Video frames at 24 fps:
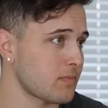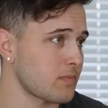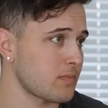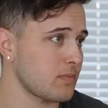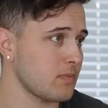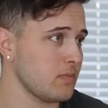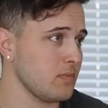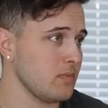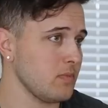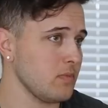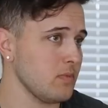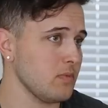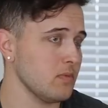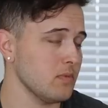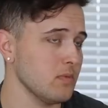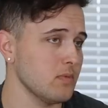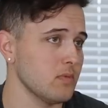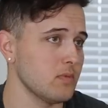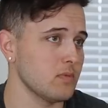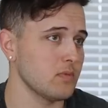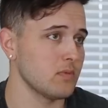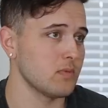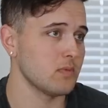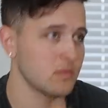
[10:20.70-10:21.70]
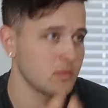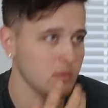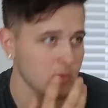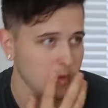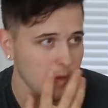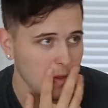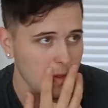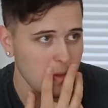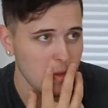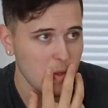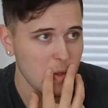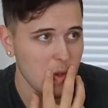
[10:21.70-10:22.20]

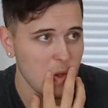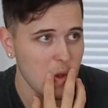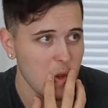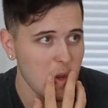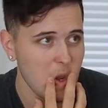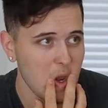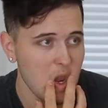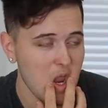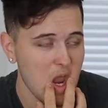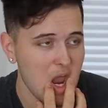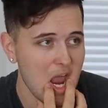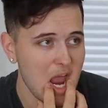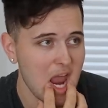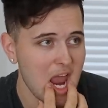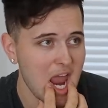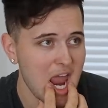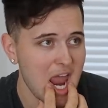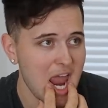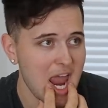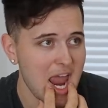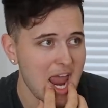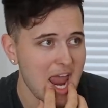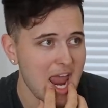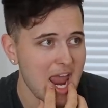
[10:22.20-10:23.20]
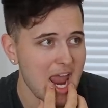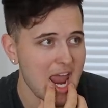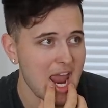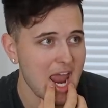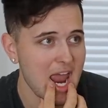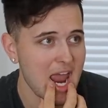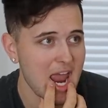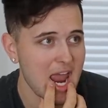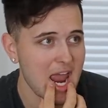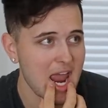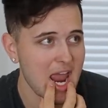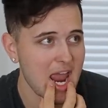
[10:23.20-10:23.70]

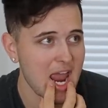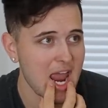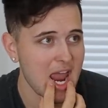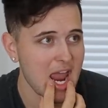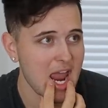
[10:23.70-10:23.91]
[no speech]